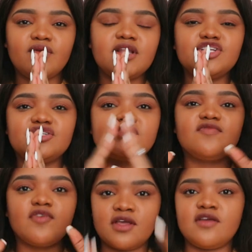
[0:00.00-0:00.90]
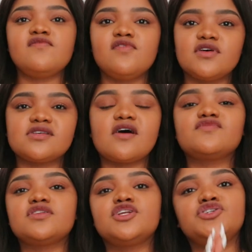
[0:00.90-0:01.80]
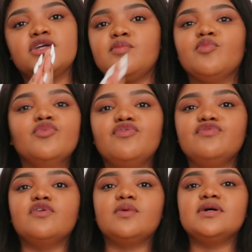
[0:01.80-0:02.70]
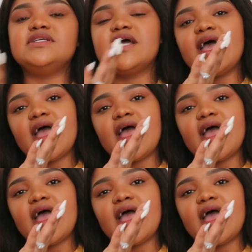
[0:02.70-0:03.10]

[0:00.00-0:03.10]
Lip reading: really just forgive yourself so that you can move forward